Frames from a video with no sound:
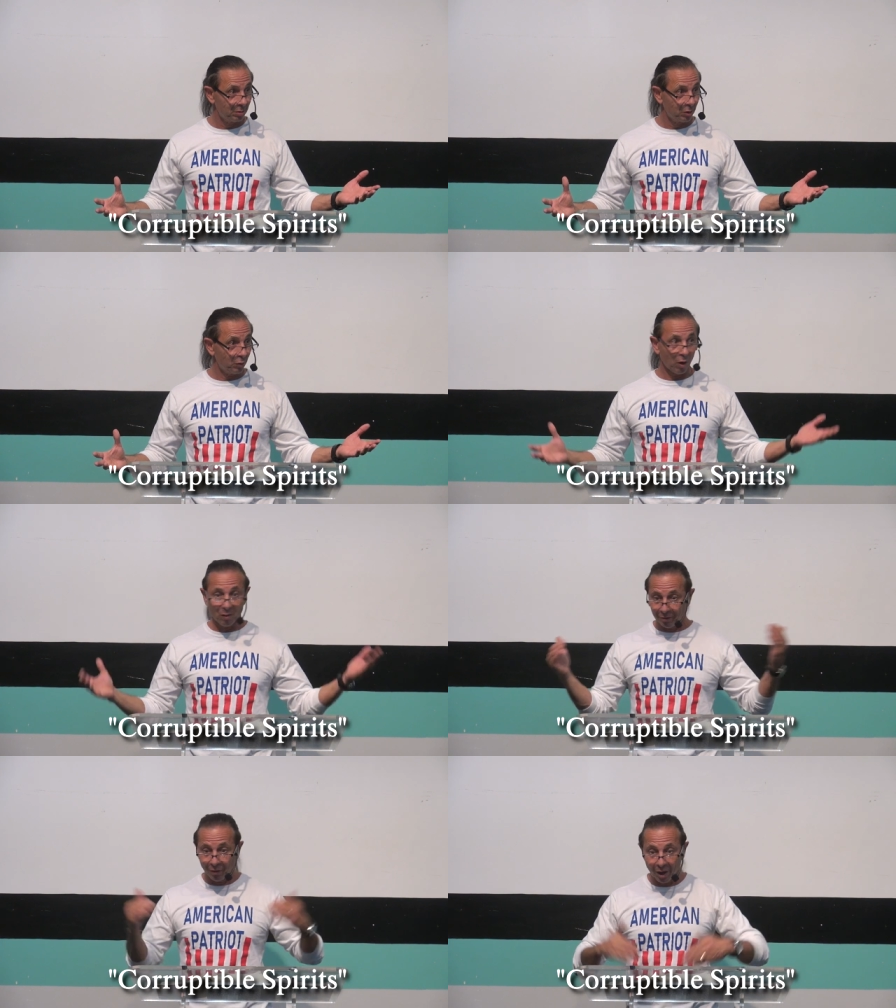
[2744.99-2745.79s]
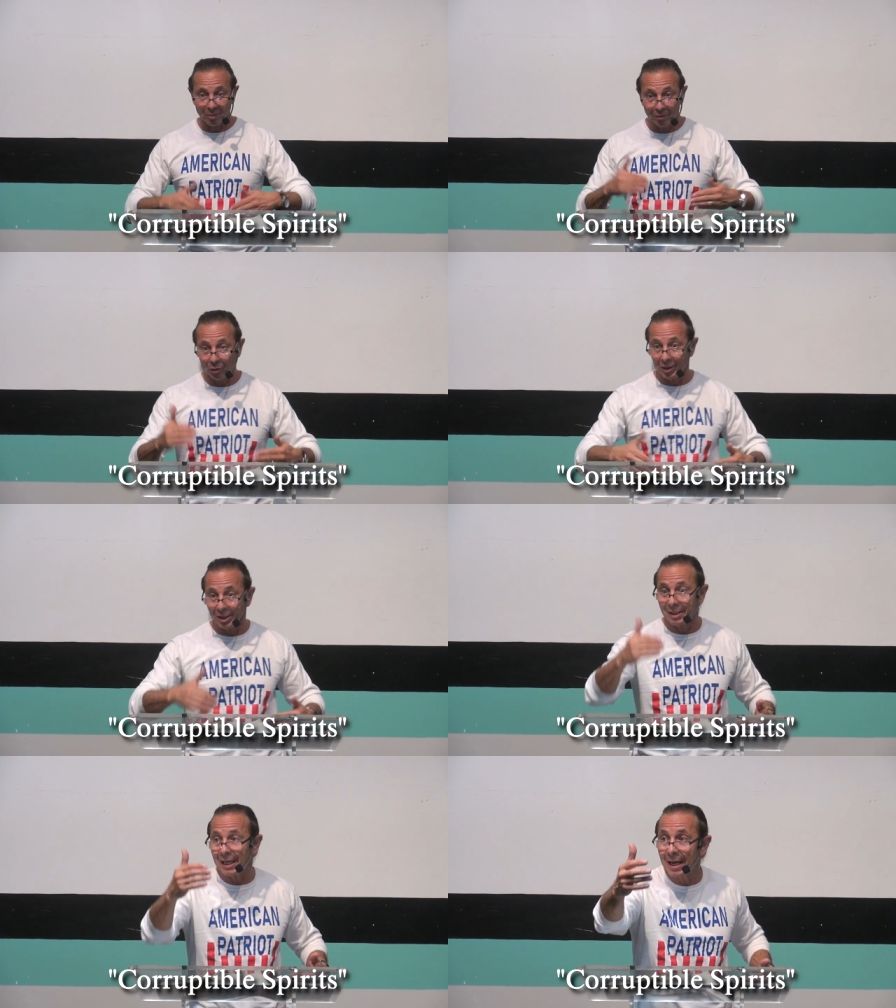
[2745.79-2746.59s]
You've already fallen before you
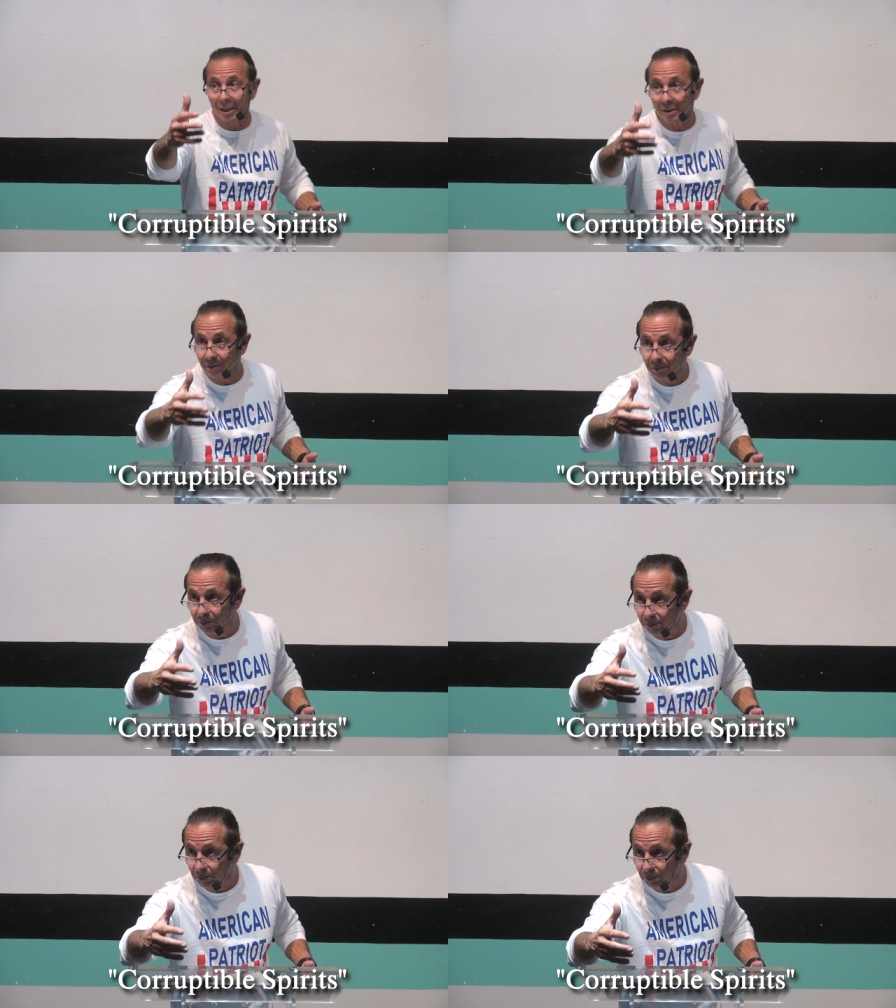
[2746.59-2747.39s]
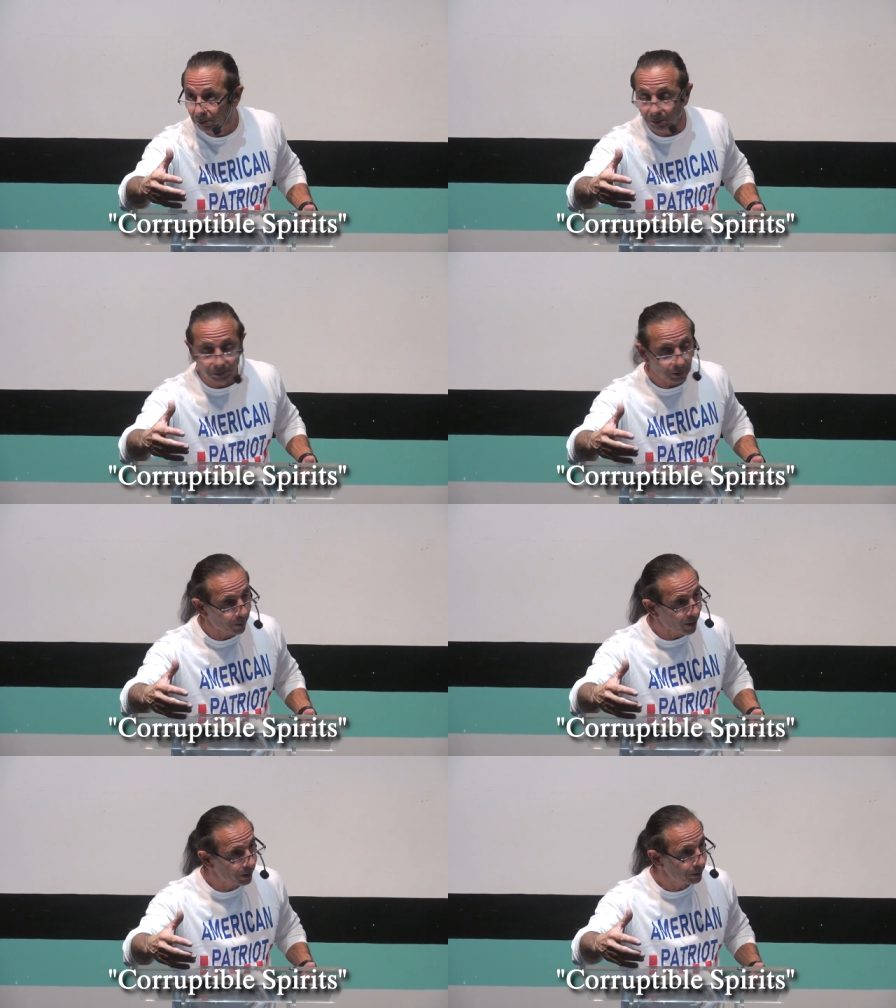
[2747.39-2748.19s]
did that.
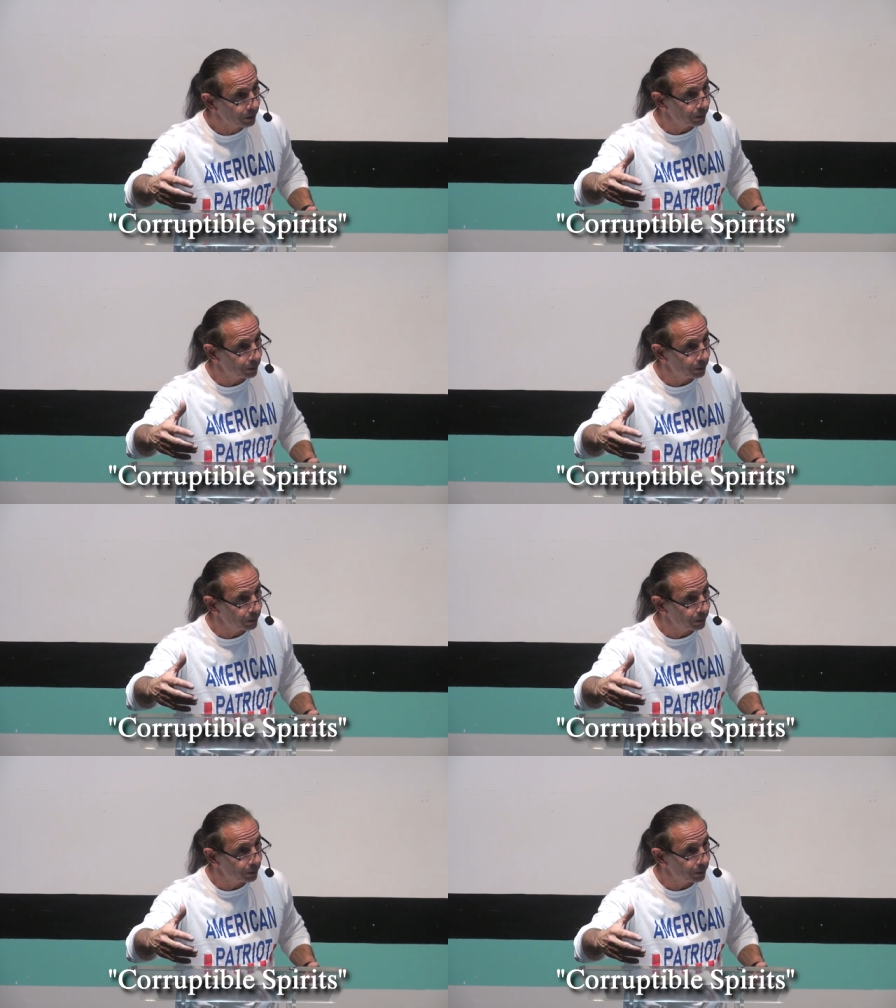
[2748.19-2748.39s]
Amen?